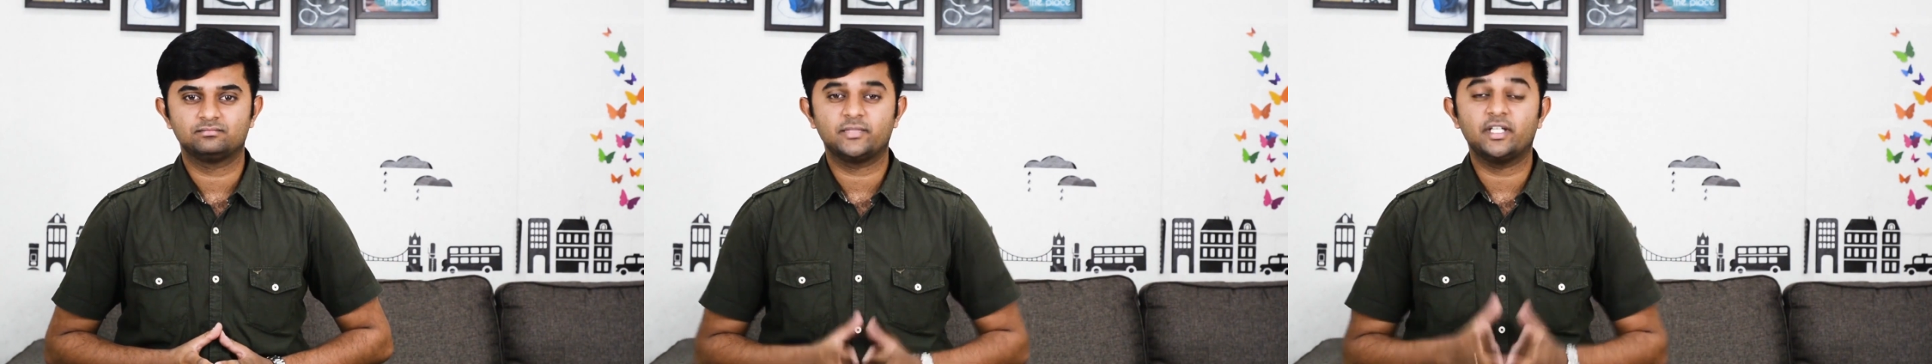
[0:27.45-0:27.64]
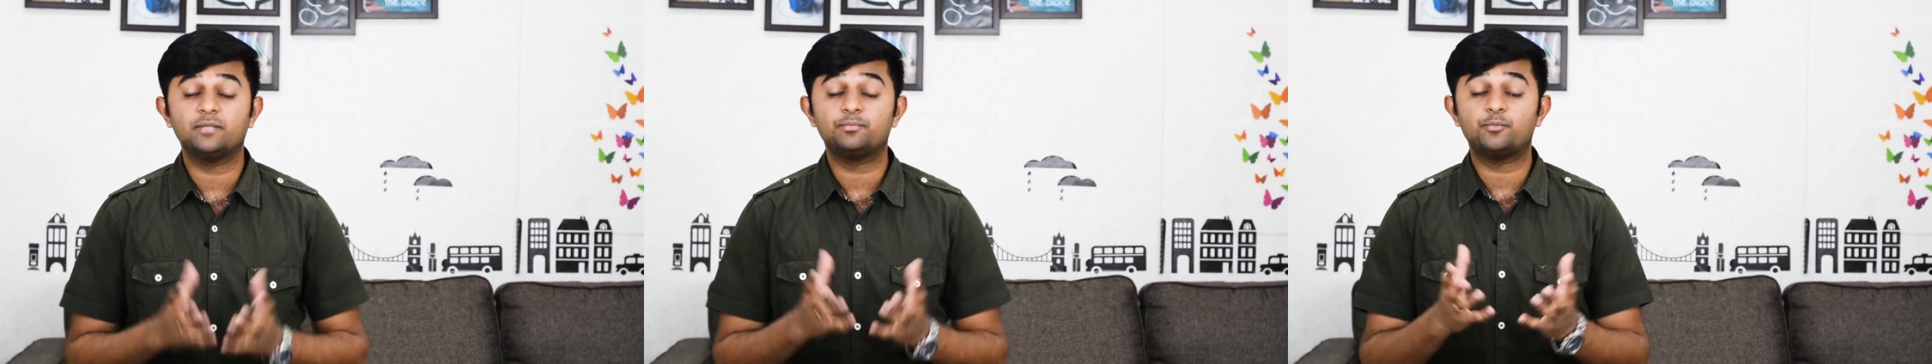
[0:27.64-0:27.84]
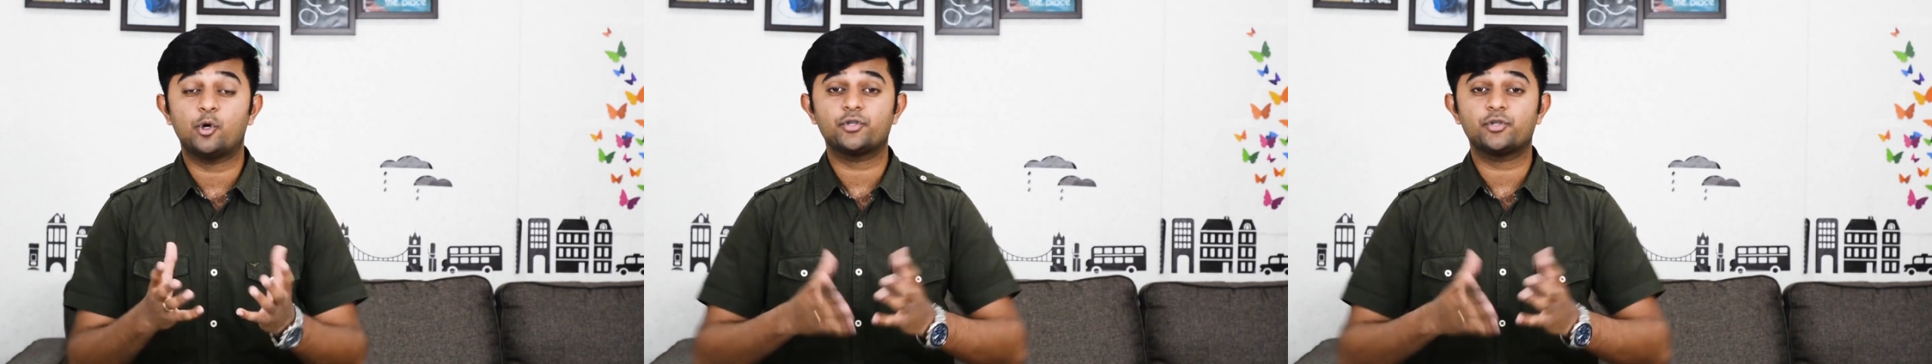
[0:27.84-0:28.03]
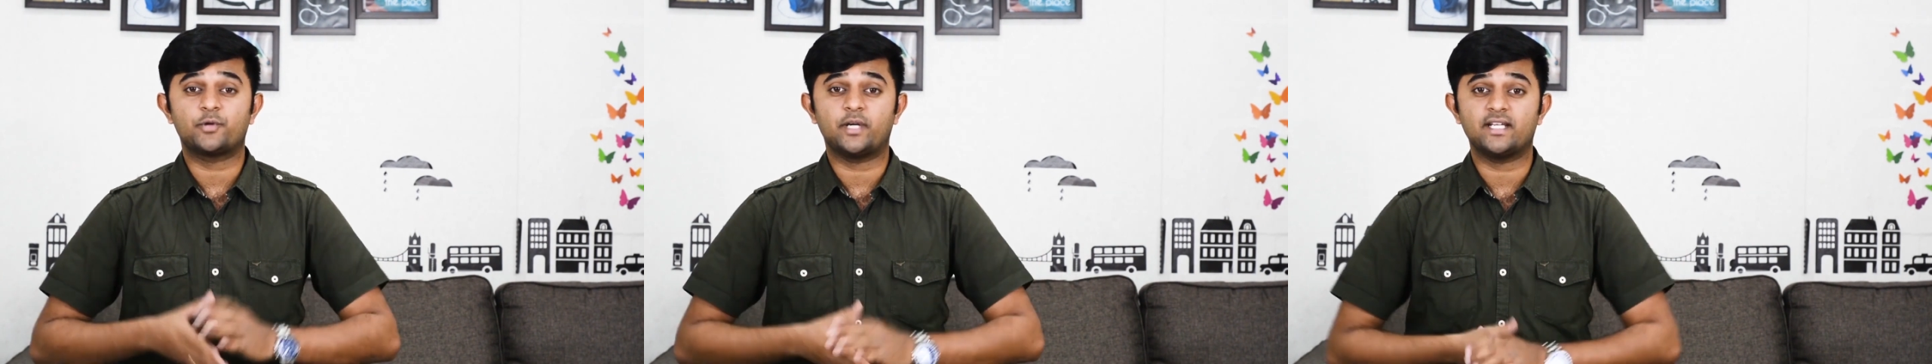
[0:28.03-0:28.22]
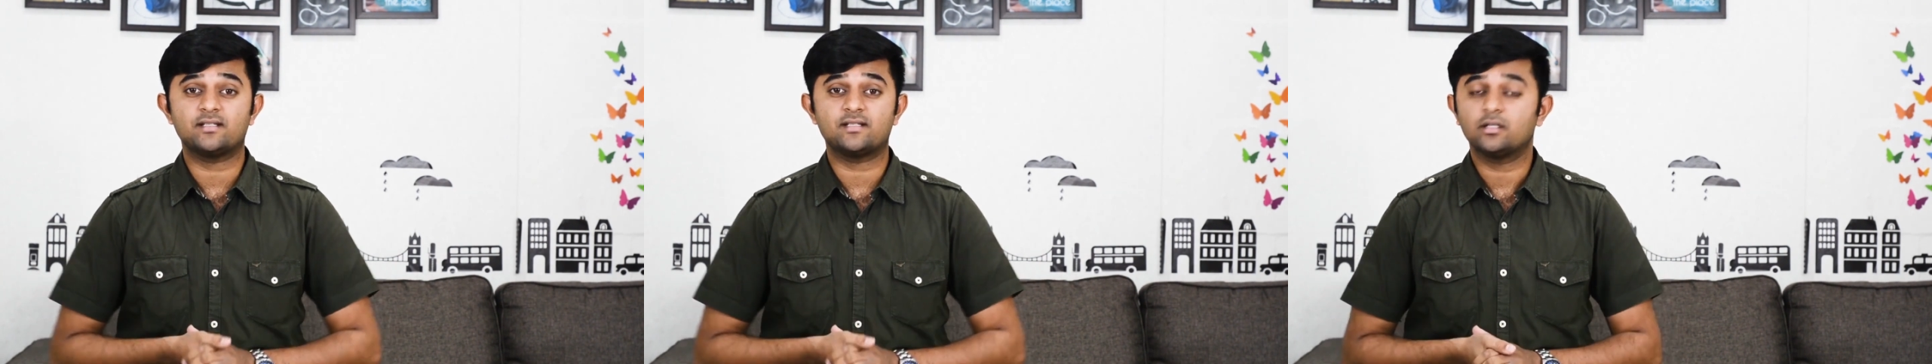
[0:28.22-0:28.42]
It
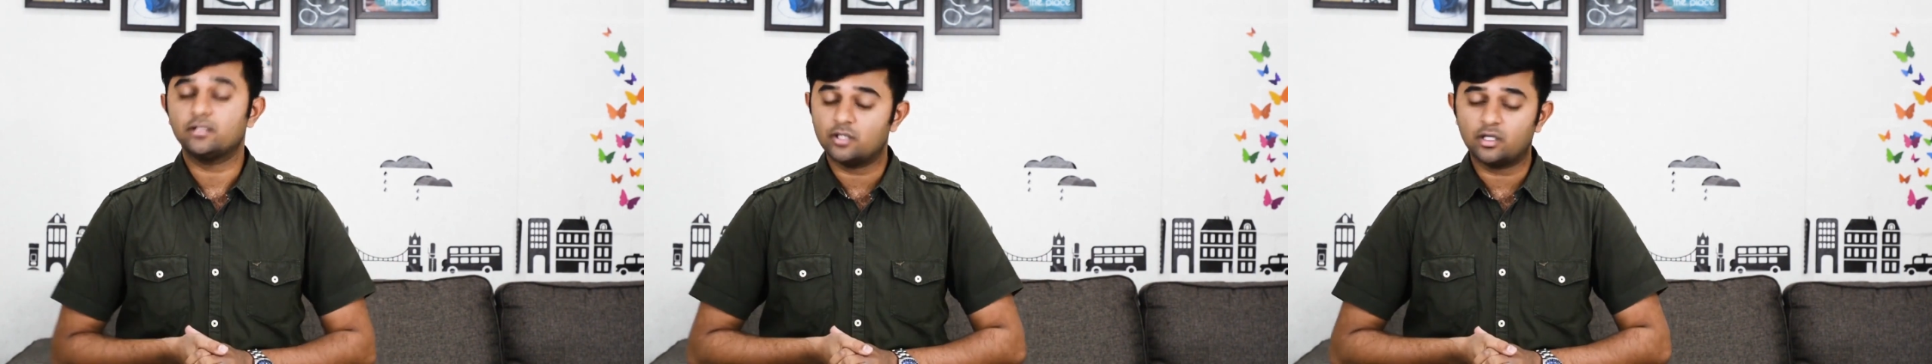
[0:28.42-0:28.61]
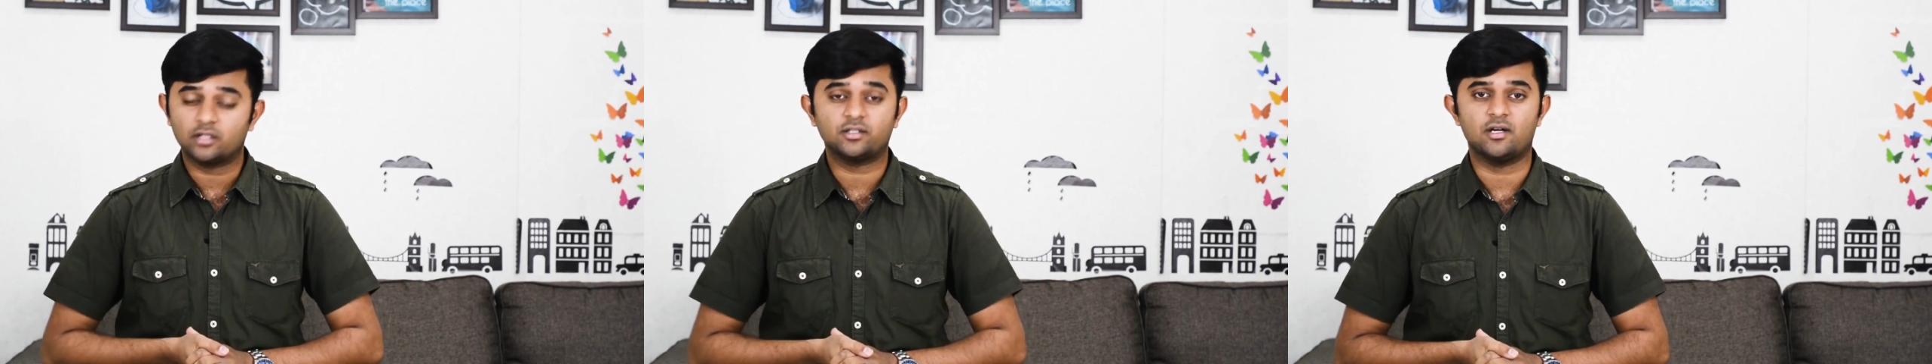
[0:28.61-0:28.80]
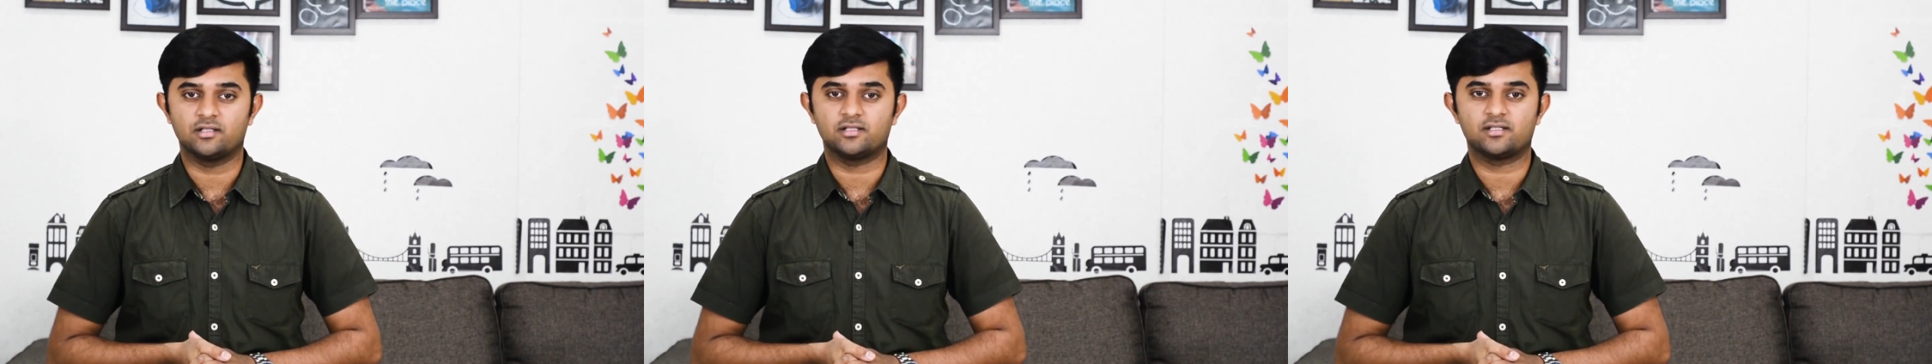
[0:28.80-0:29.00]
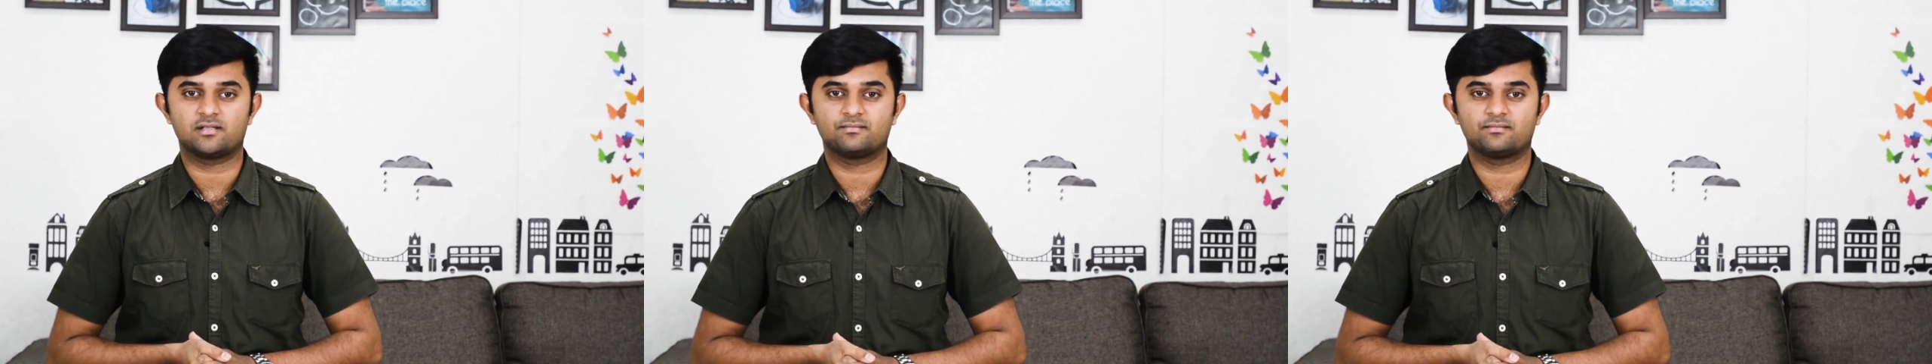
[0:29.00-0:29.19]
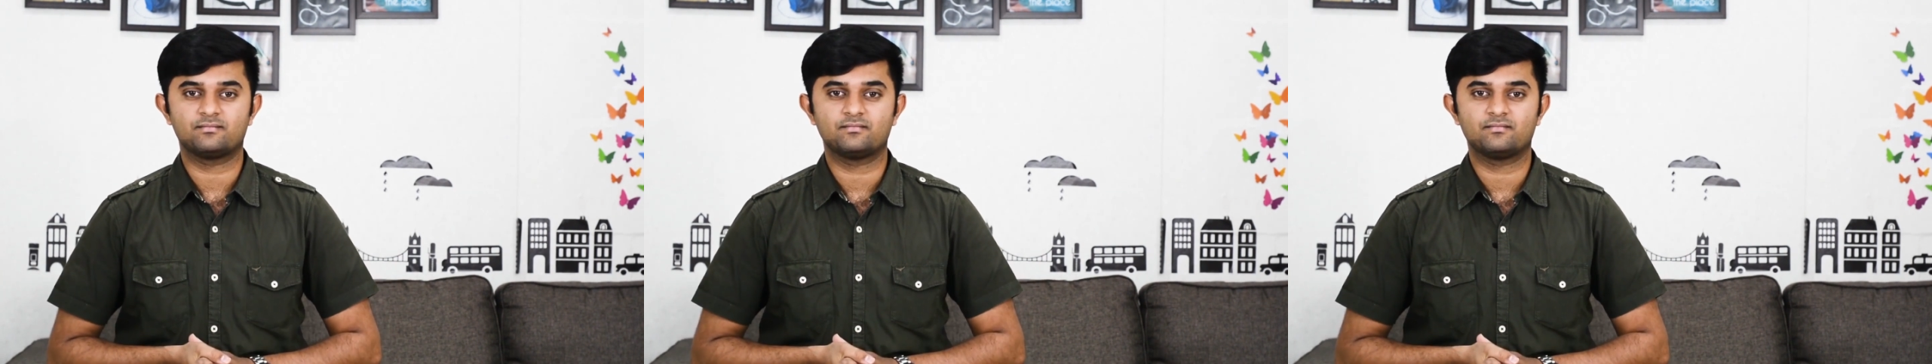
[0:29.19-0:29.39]
portrays your thoughts.